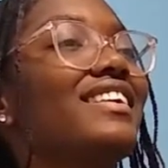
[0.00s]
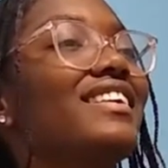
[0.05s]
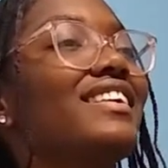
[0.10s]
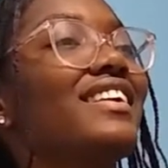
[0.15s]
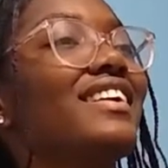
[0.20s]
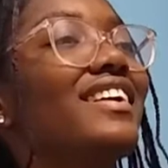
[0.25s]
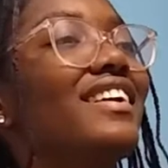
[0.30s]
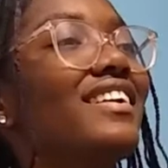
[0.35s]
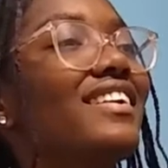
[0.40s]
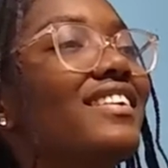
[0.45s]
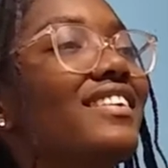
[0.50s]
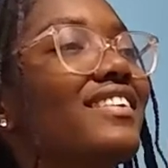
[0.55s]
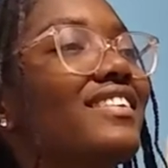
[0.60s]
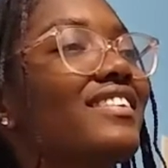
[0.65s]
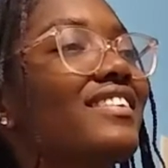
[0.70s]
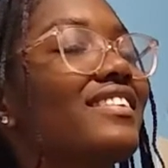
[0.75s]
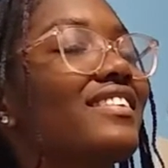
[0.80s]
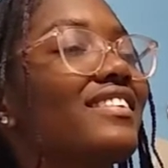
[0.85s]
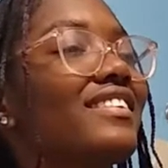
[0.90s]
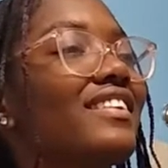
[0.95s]

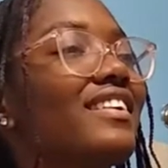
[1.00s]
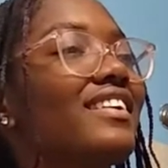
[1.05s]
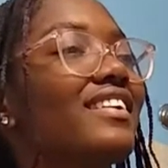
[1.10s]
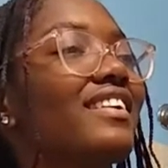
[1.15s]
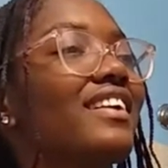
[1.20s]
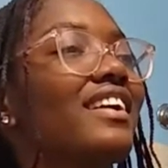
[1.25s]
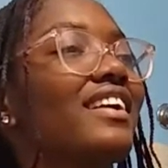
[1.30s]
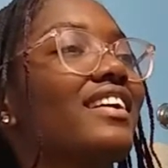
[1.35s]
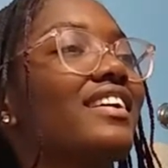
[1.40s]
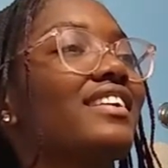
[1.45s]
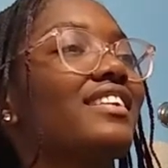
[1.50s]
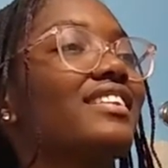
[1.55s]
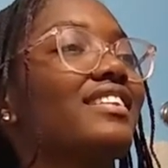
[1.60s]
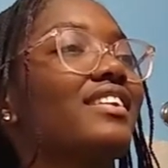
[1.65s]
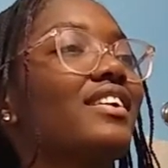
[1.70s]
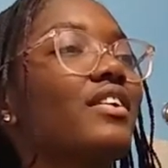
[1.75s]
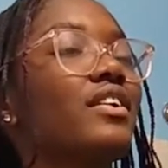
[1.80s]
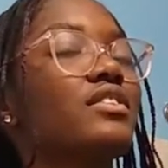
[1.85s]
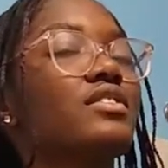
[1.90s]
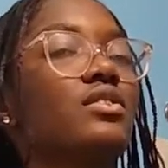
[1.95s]
Yo, okay,
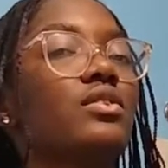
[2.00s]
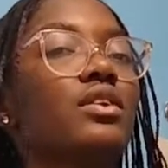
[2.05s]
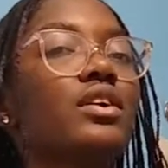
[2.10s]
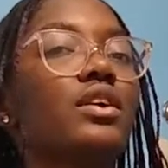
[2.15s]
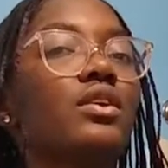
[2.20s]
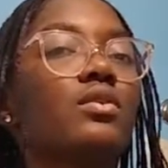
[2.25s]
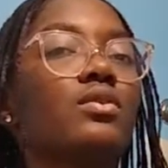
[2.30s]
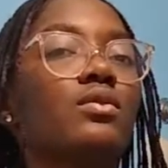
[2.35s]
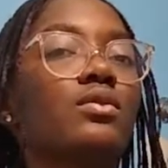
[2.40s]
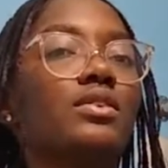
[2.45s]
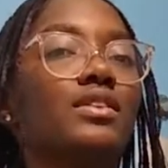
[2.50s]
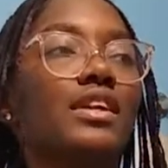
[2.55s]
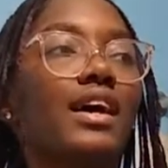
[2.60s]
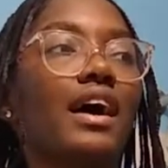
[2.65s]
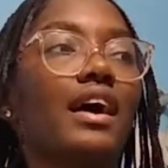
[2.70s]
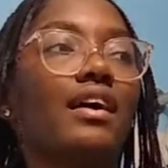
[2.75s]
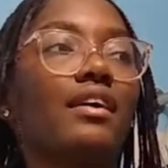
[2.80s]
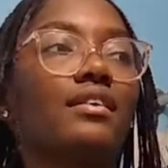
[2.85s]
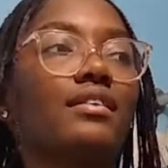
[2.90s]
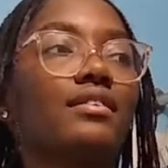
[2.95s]
so it's already cooled
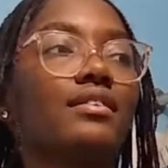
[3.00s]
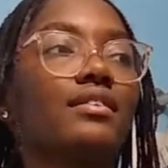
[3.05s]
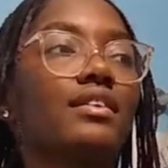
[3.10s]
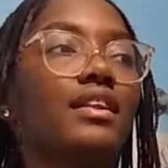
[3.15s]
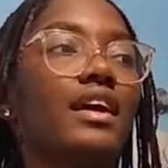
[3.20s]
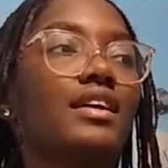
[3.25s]
down.